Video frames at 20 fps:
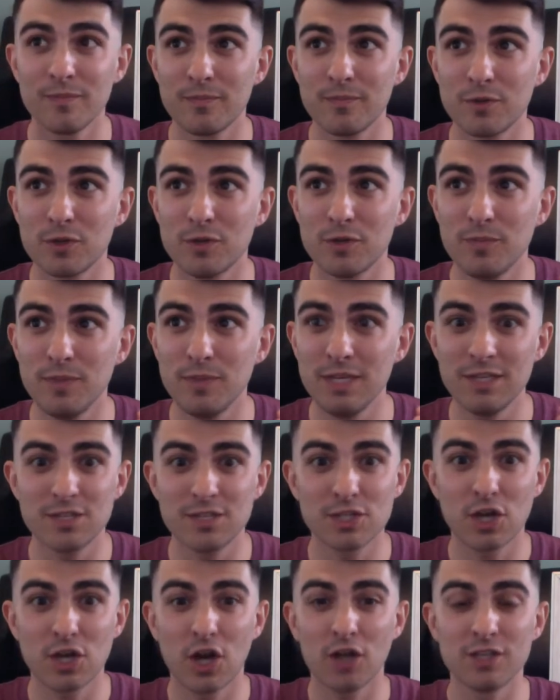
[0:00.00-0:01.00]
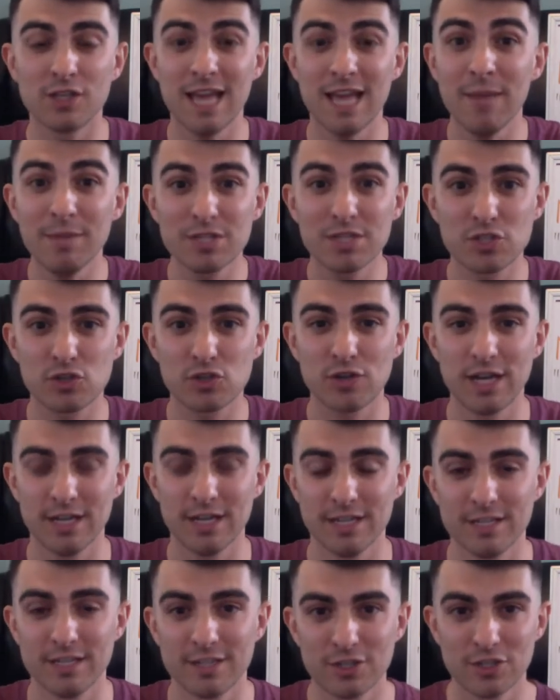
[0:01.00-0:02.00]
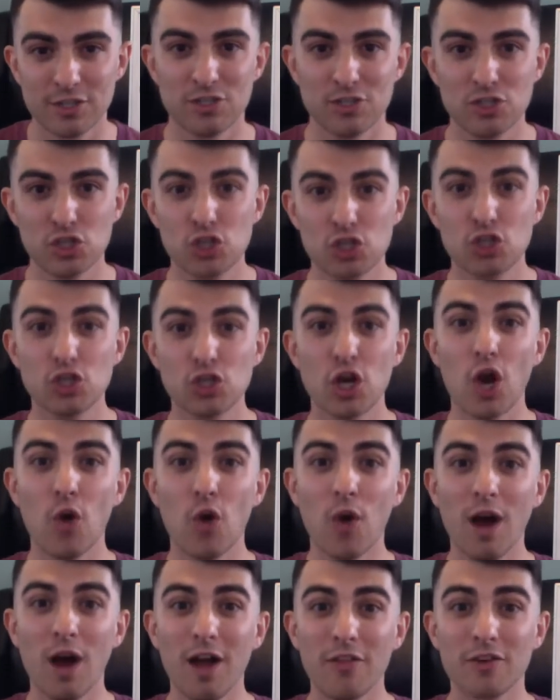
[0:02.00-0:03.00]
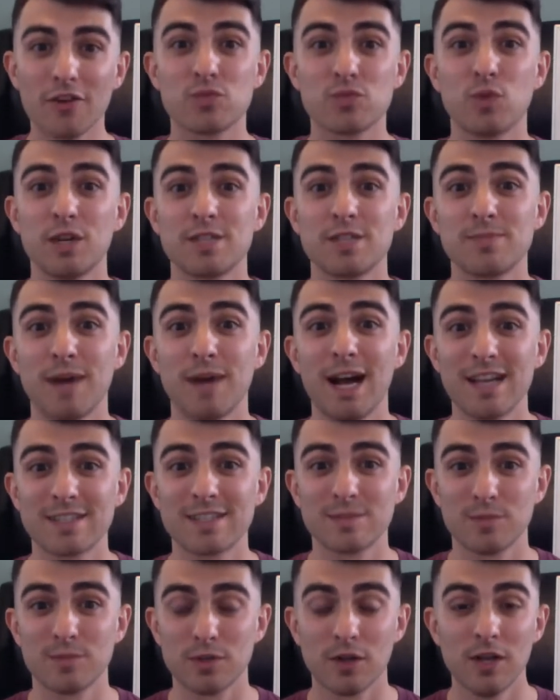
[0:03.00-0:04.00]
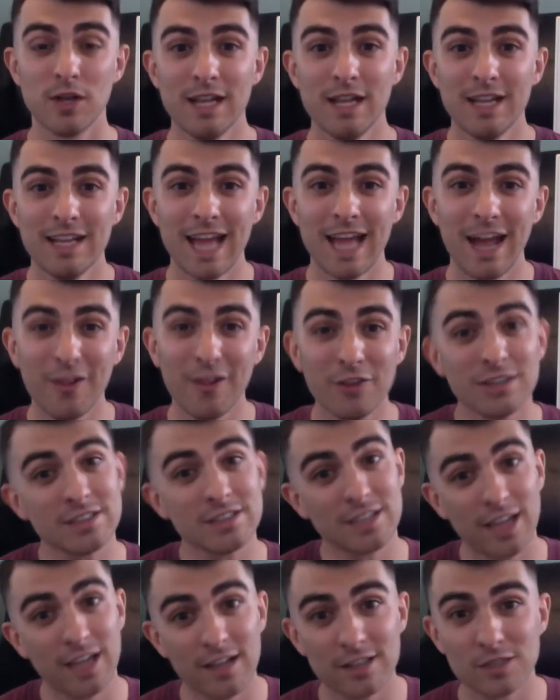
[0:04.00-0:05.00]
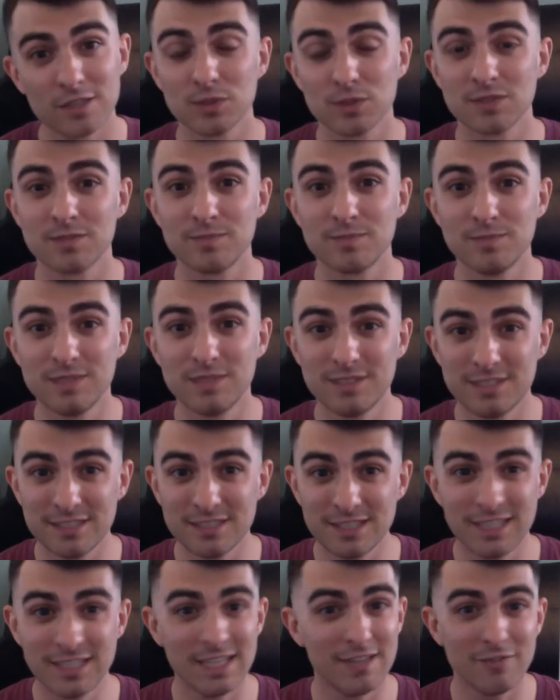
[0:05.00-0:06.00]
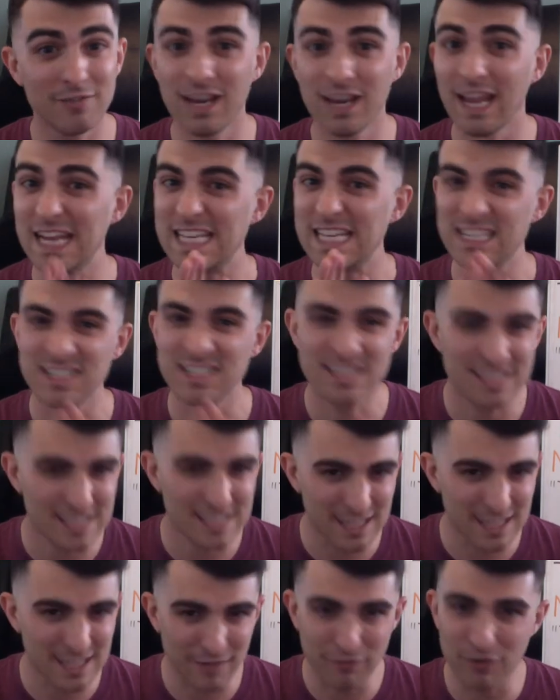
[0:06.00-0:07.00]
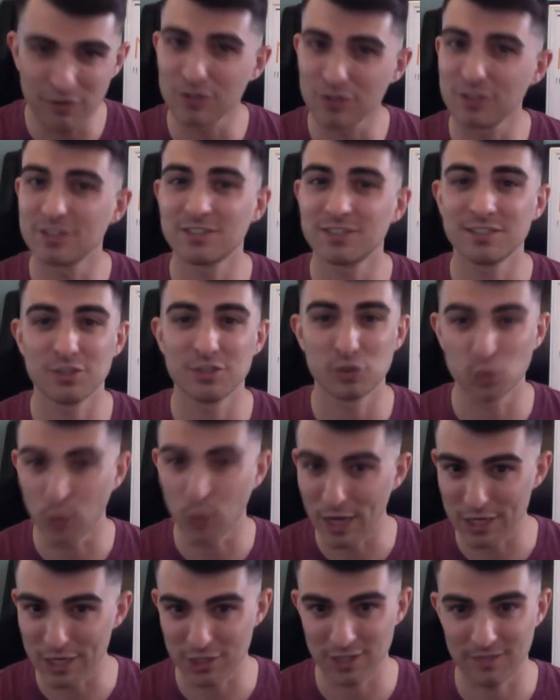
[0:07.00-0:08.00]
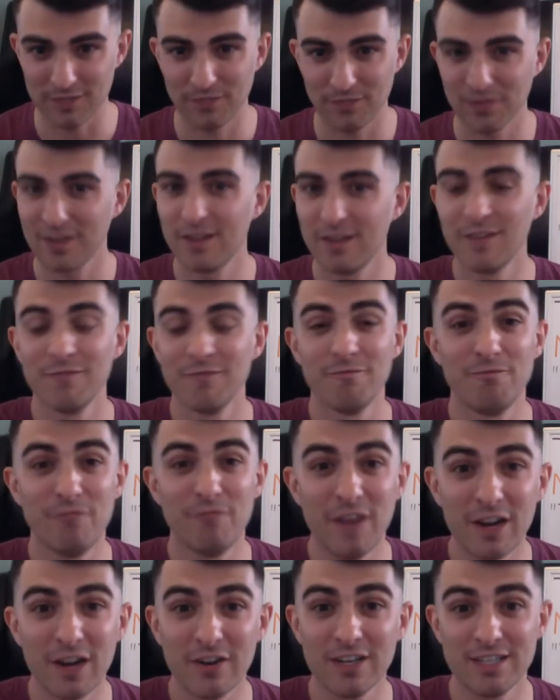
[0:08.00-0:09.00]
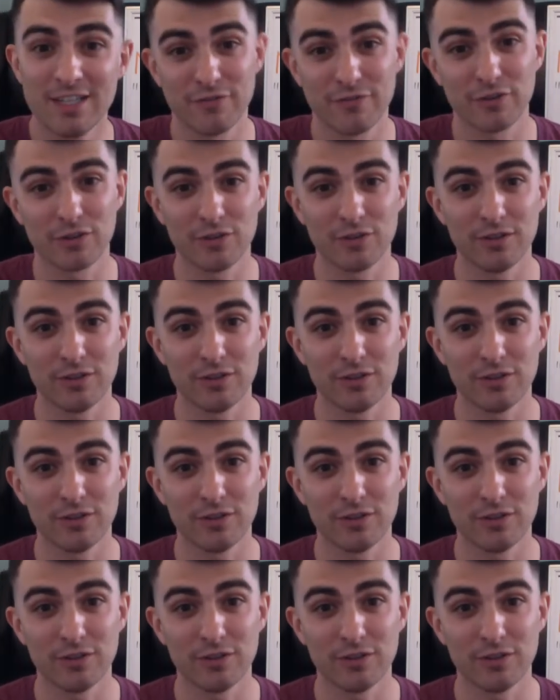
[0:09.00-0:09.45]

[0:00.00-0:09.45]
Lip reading: be demonstrated, could show others what is possible. Helen Keller was given a difficult situation, very difficult.